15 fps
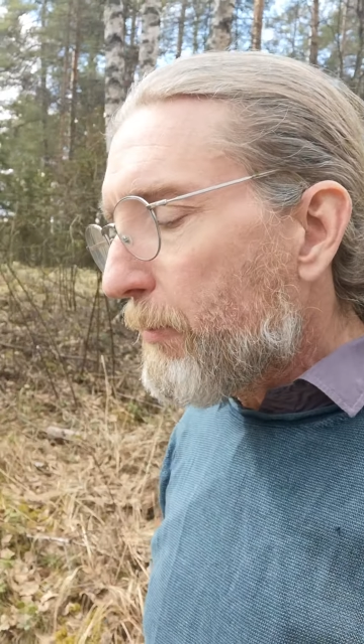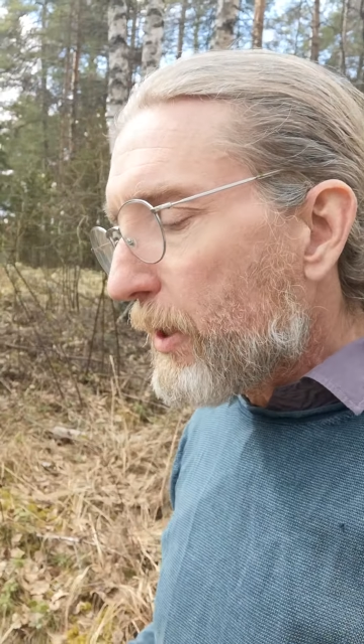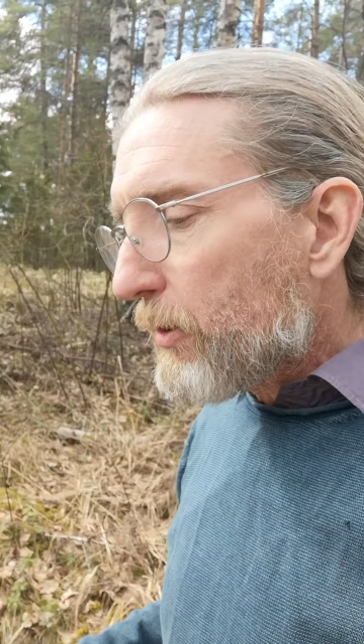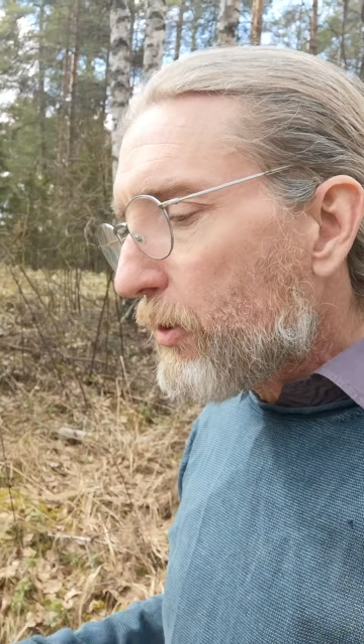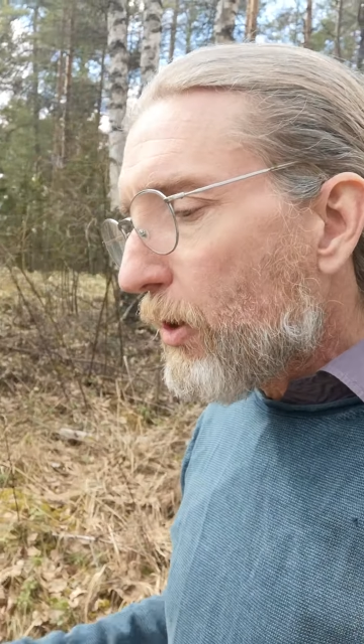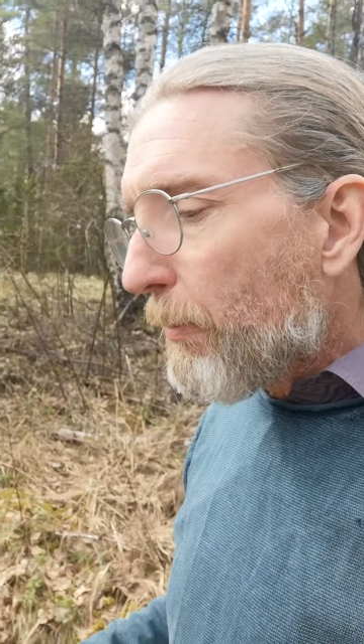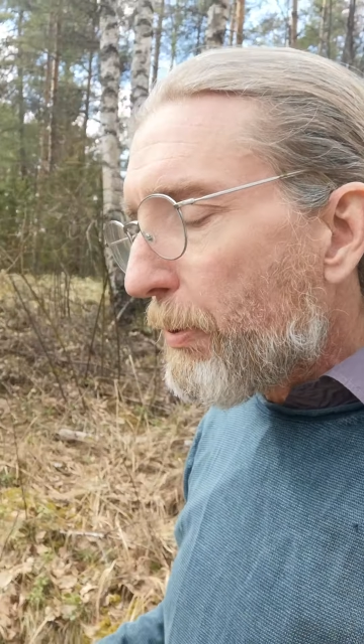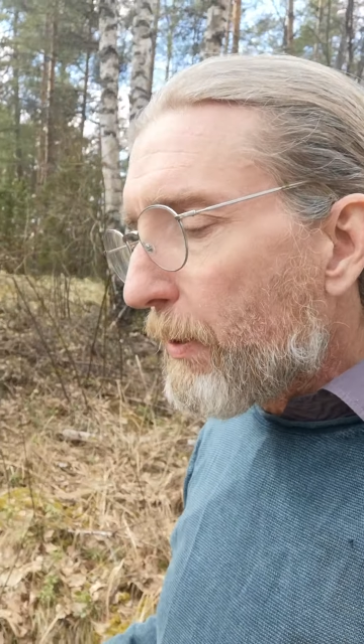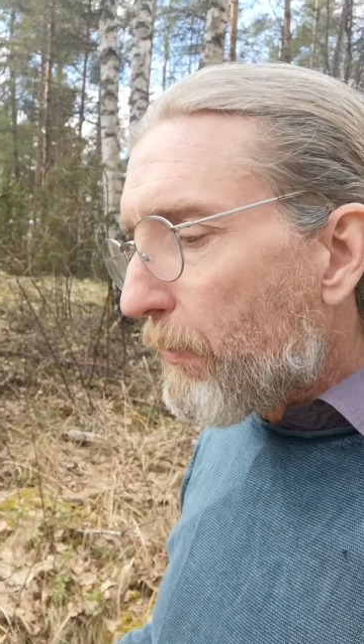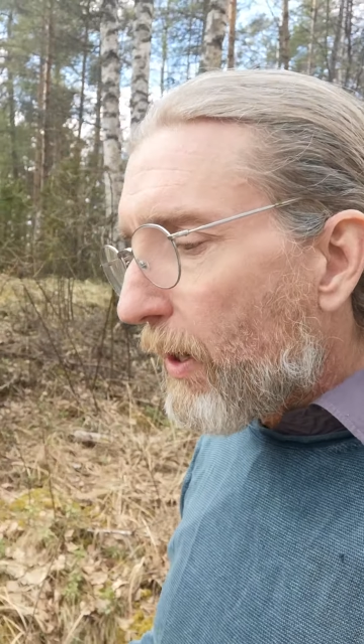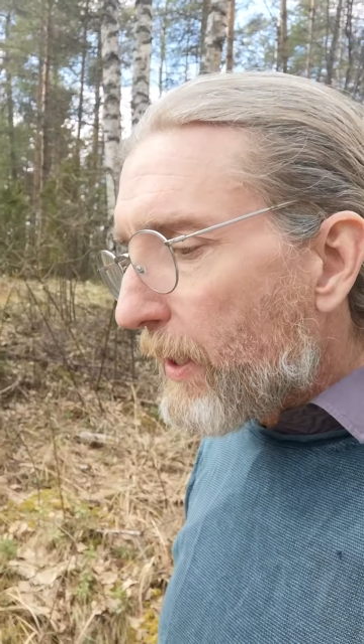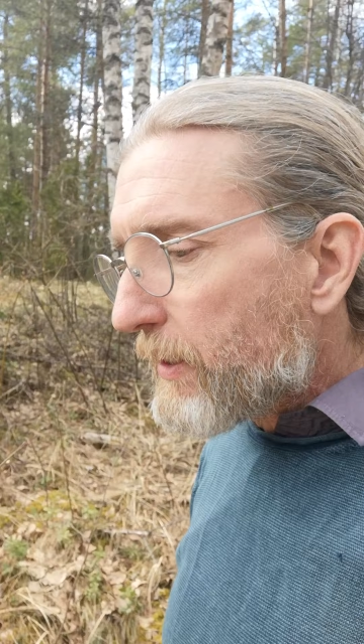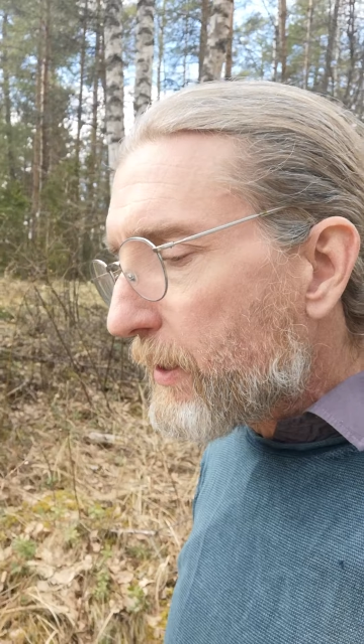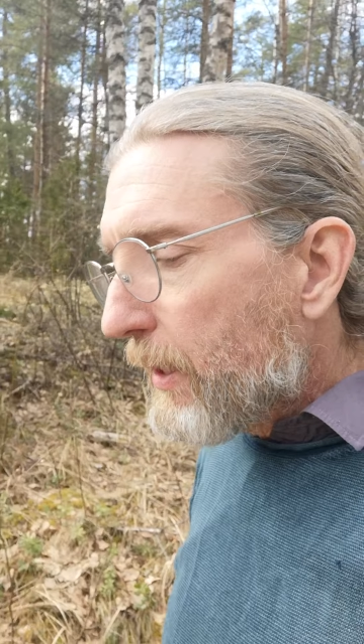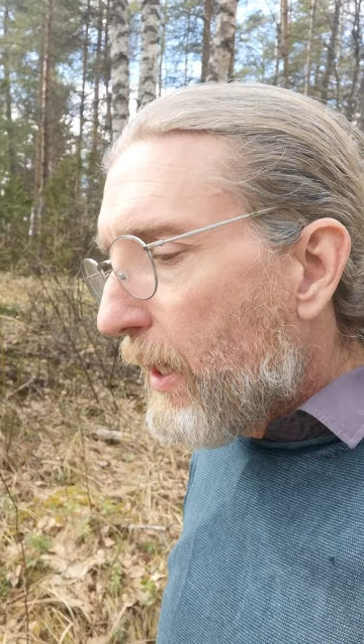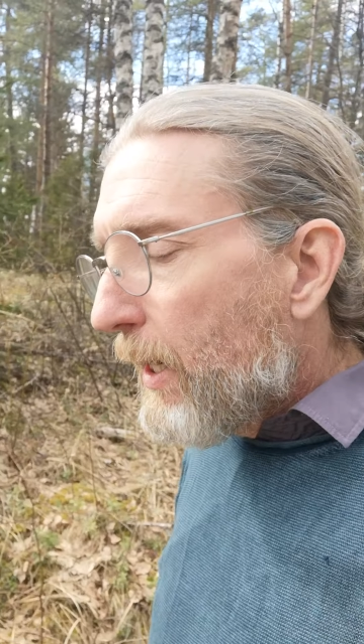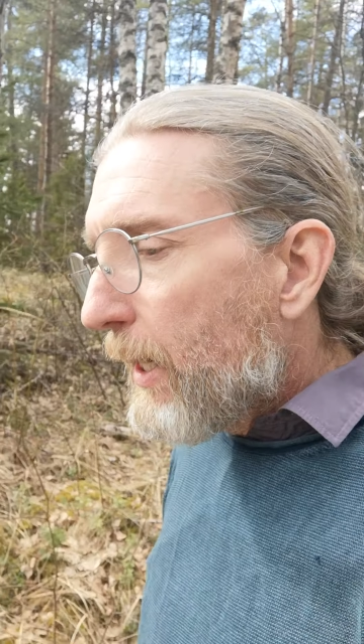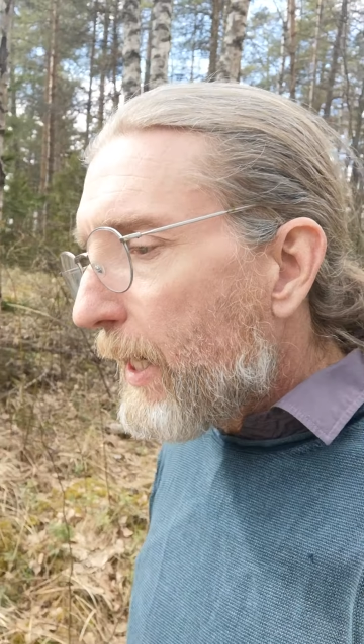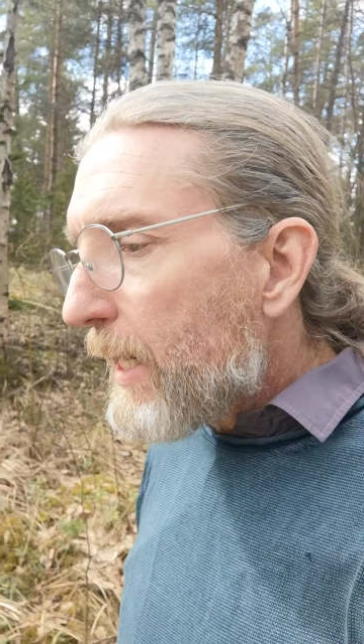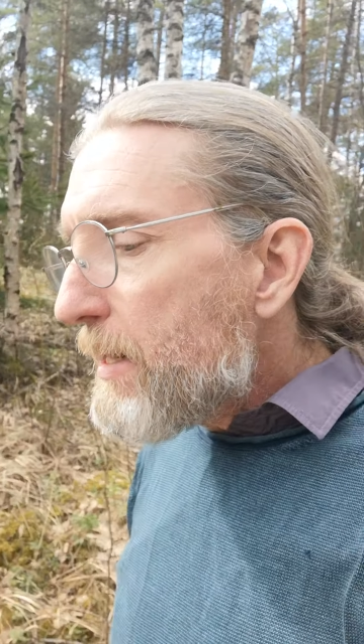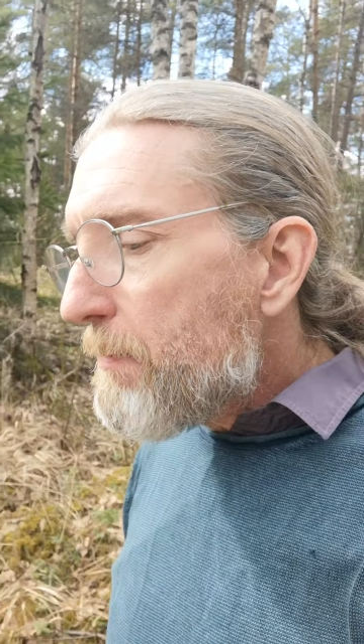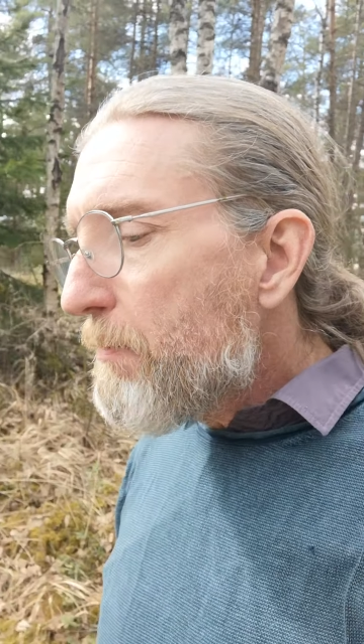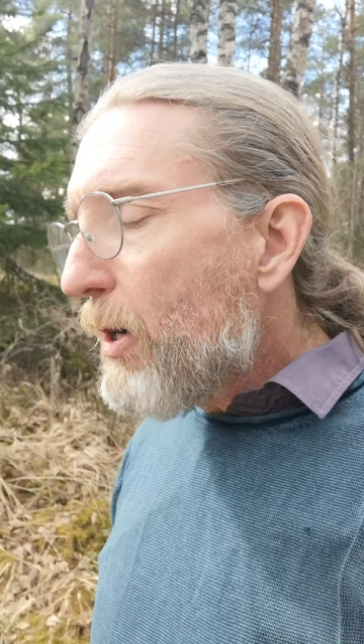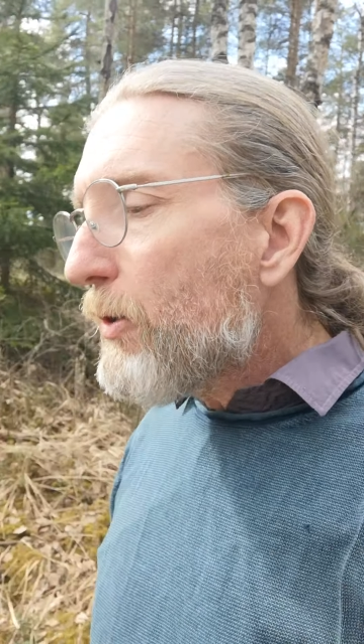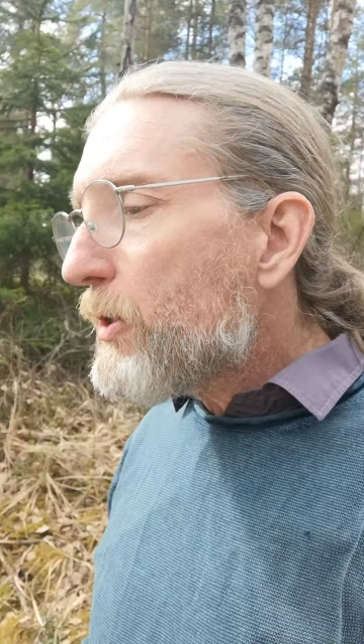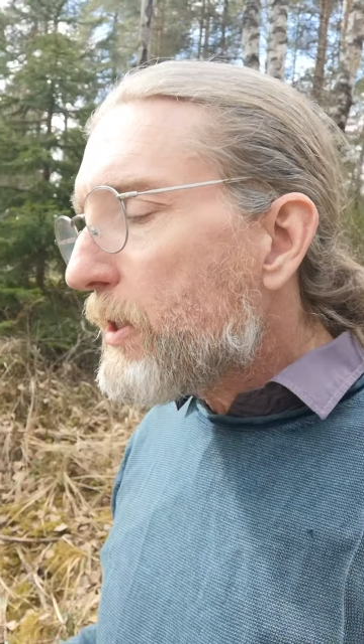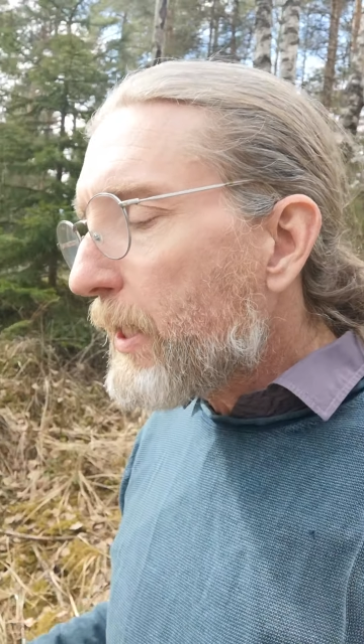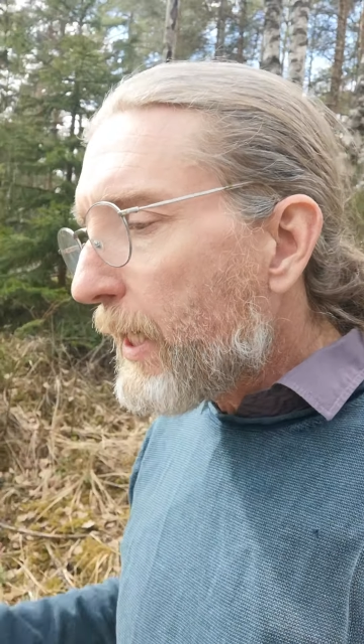But copyright, in most